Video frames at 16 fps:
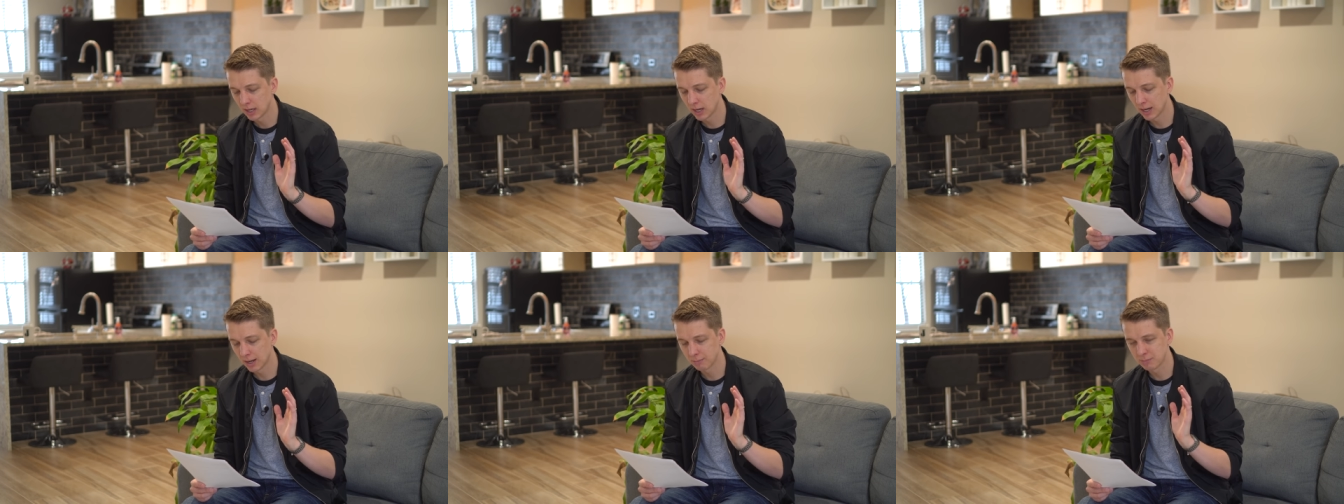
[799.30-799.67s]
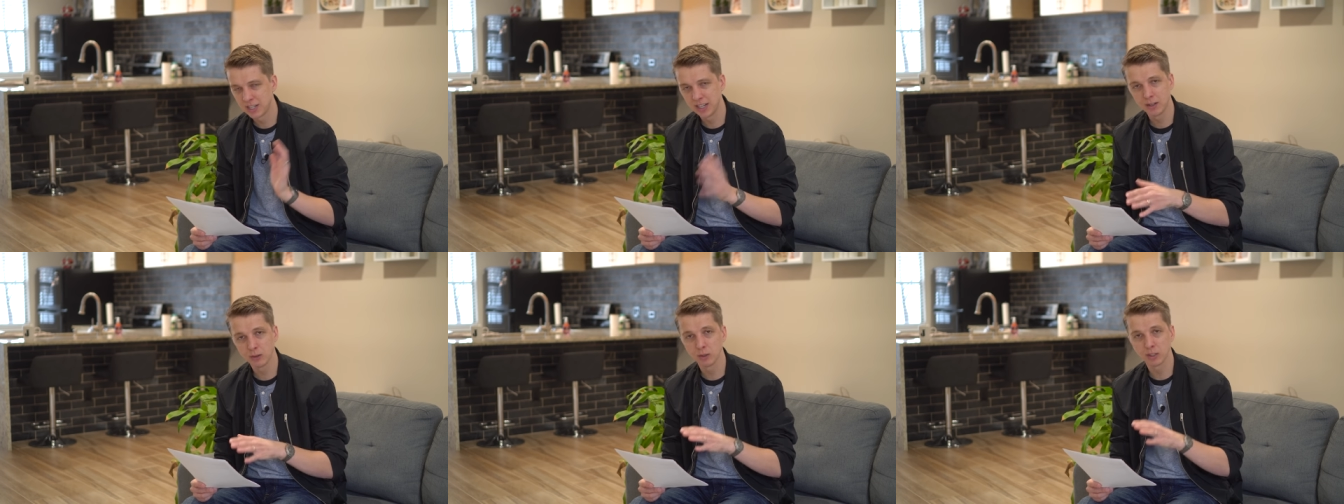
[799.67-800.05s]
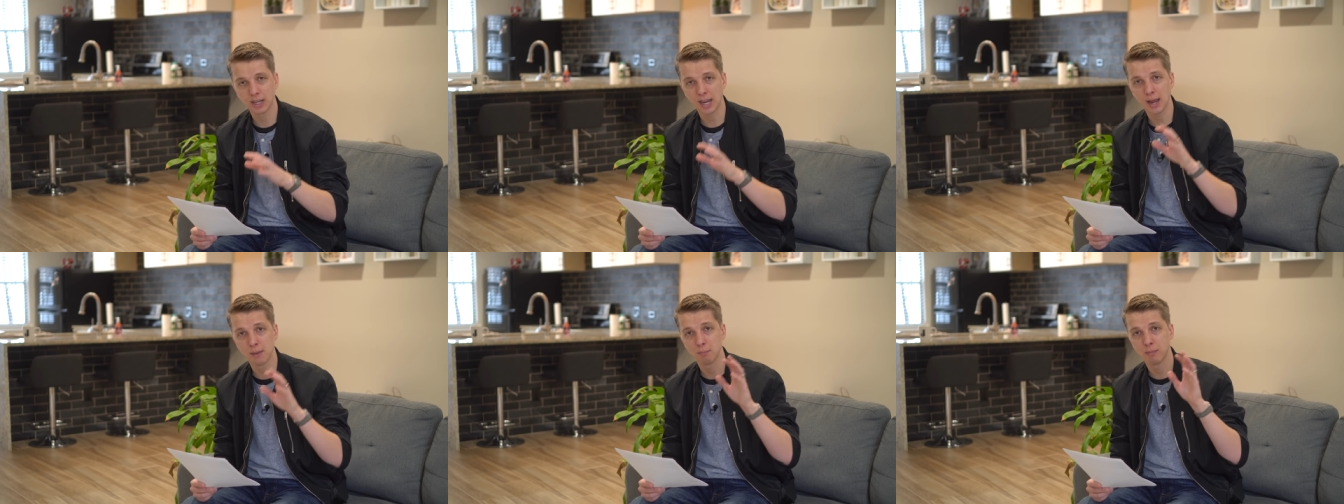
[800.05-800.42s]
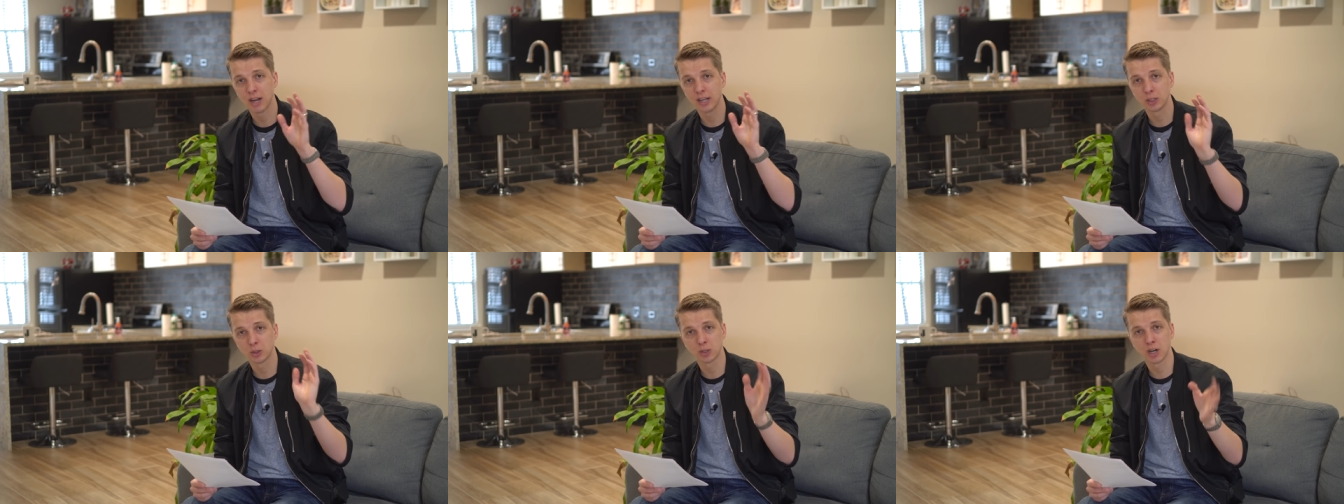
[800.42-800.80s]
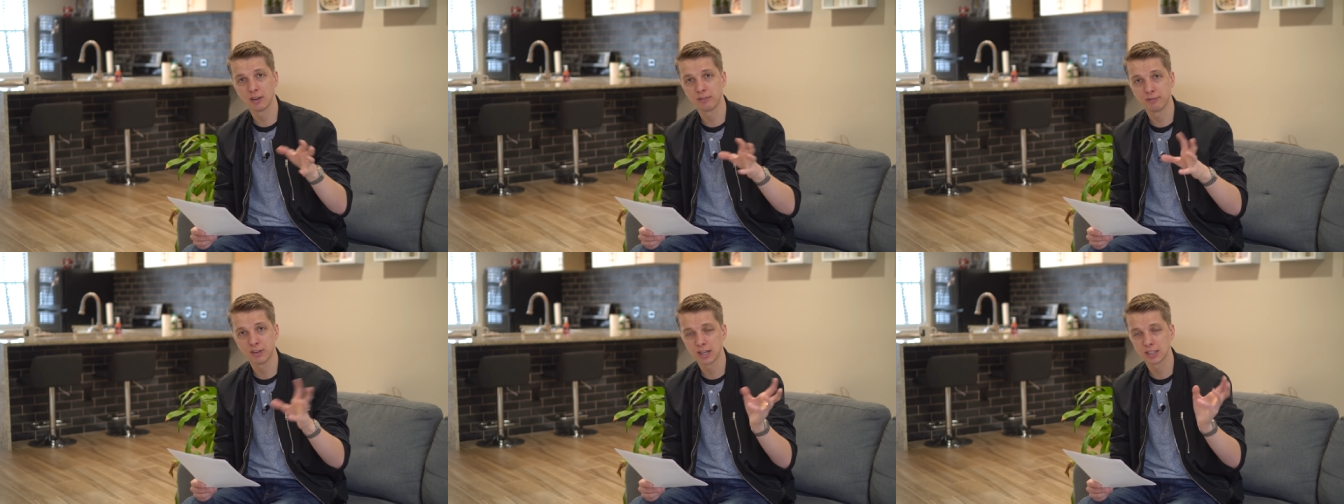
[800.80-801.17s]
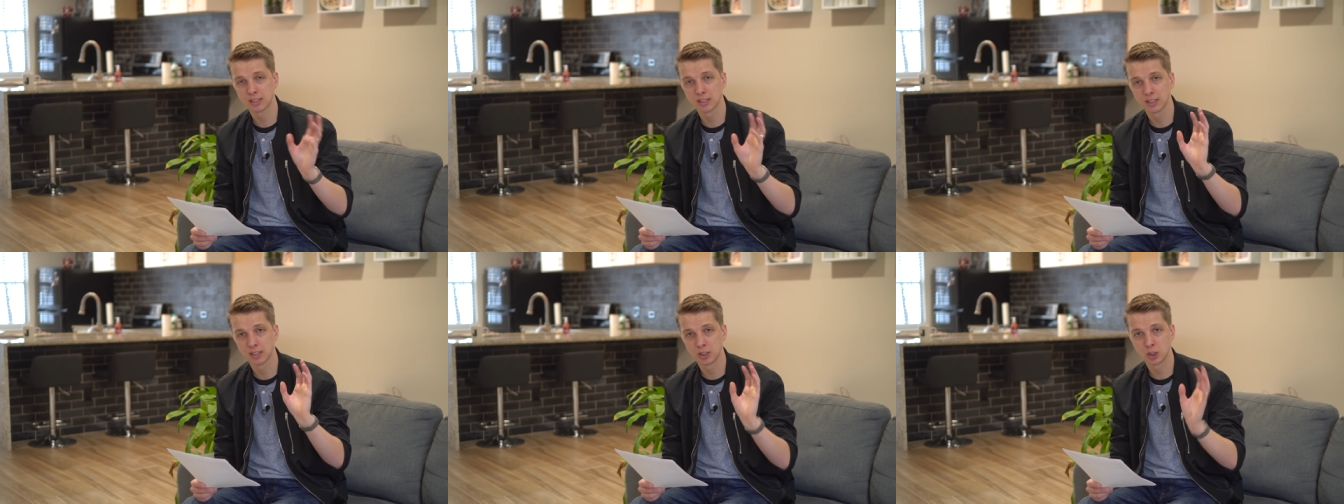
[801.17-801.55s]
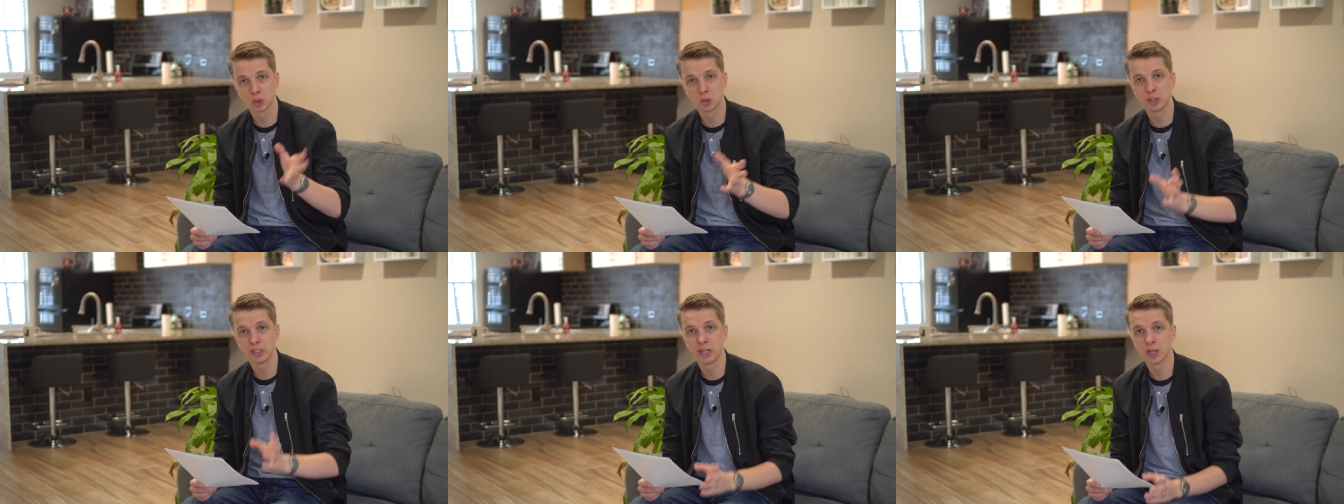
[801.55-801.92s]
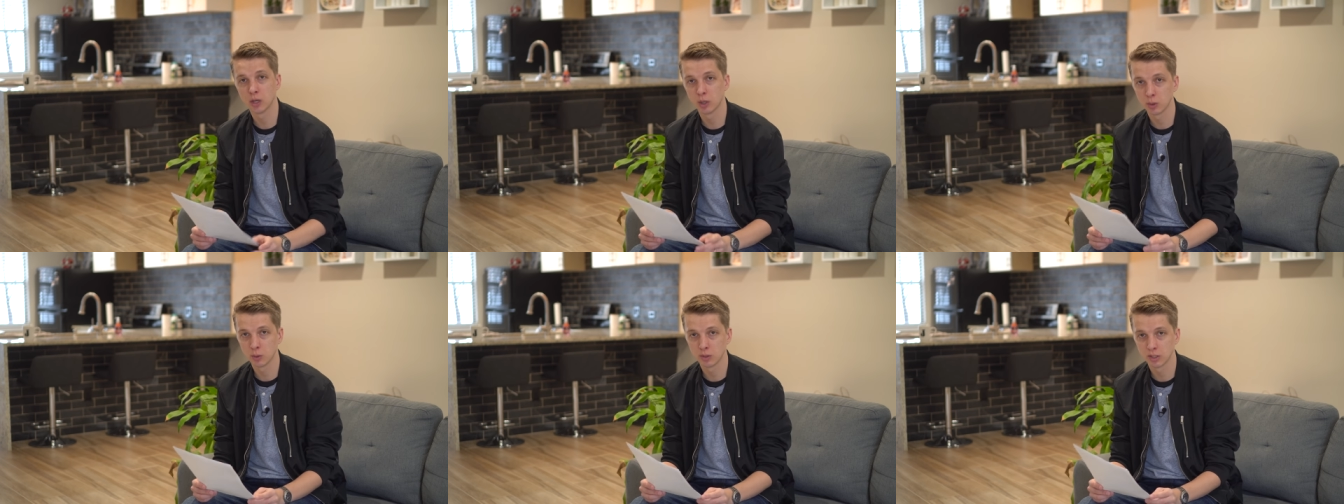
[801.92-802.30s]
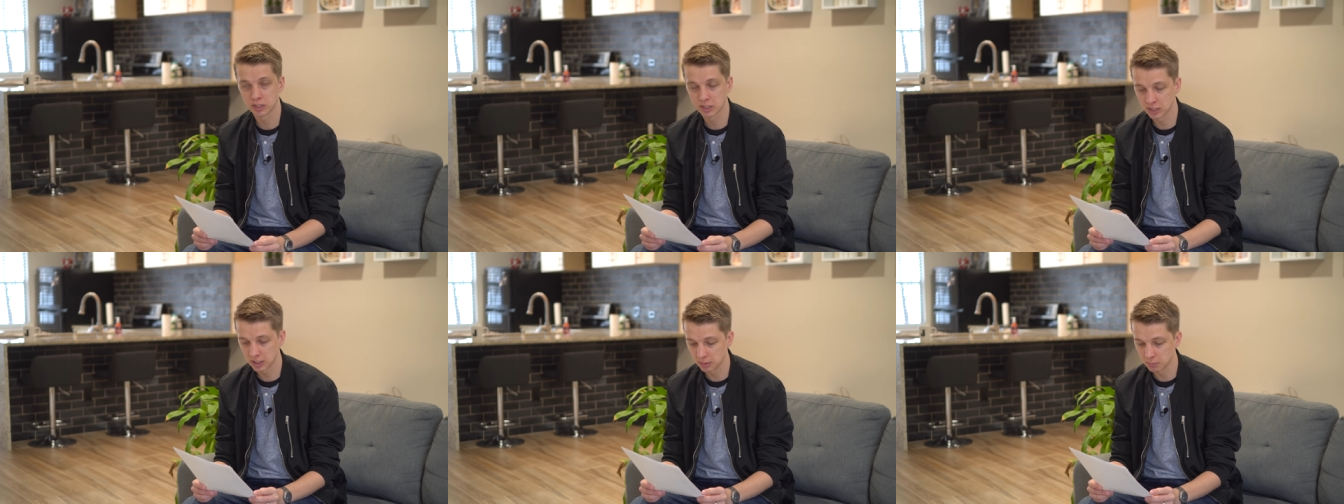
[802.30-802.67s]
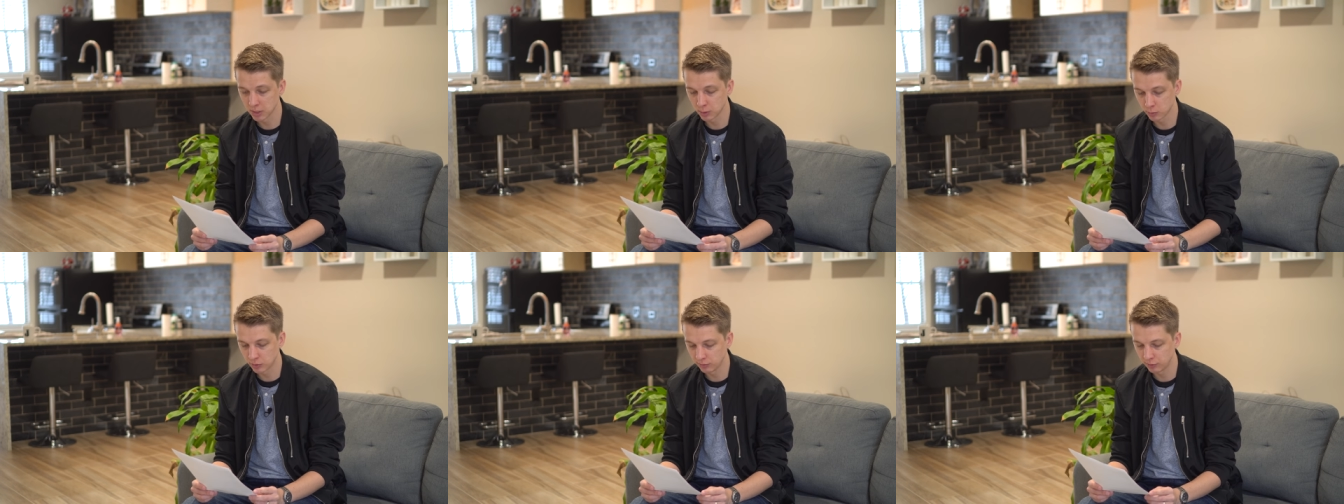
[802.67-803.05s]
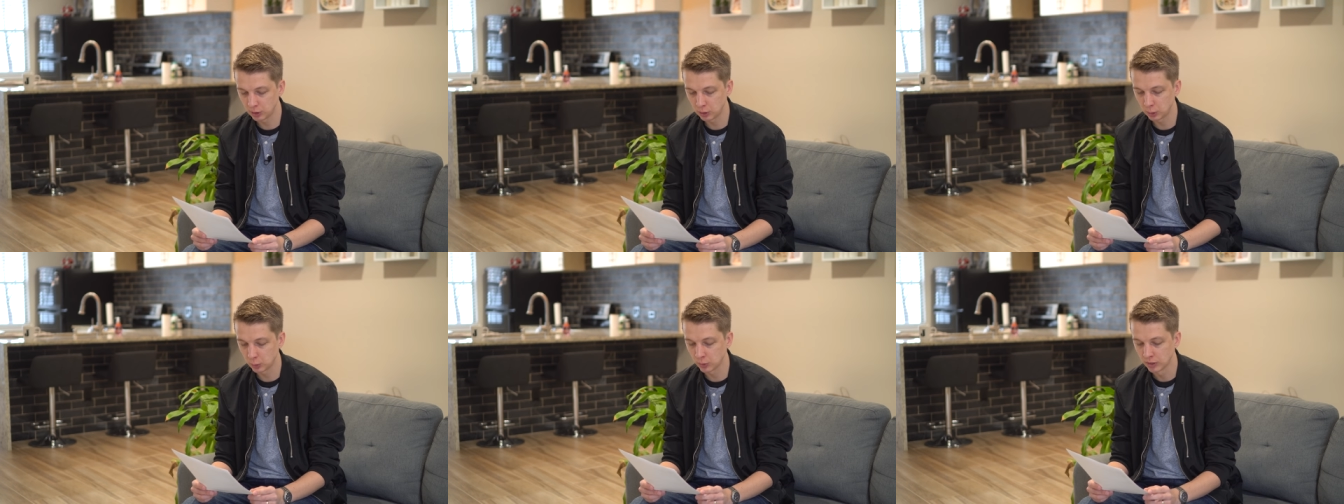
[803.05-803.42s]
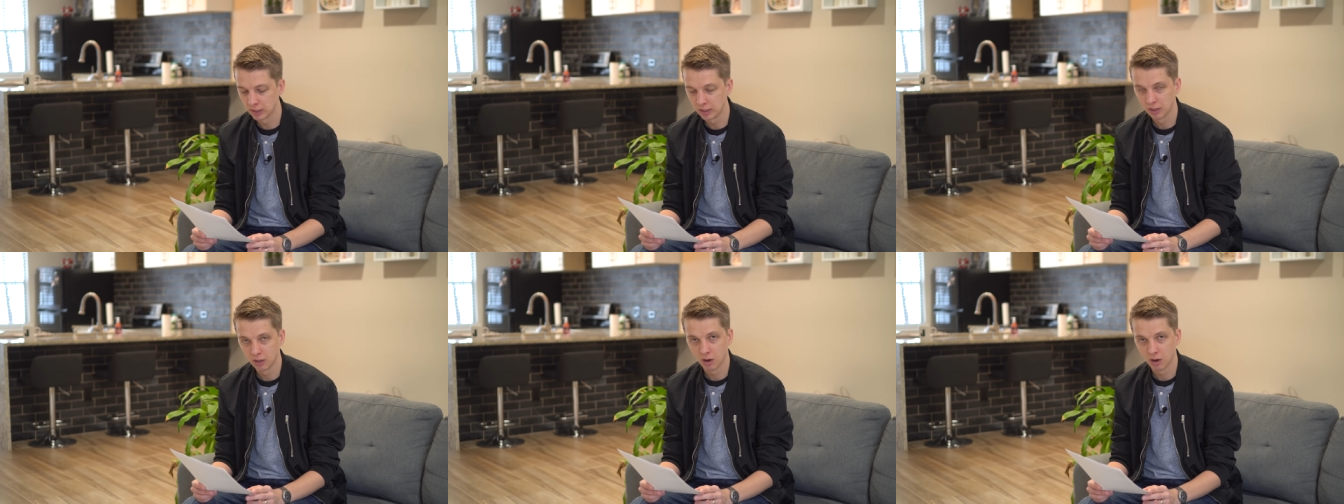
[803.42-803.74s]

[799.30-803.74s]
Um, take a look at my trifecta trio Sigma review.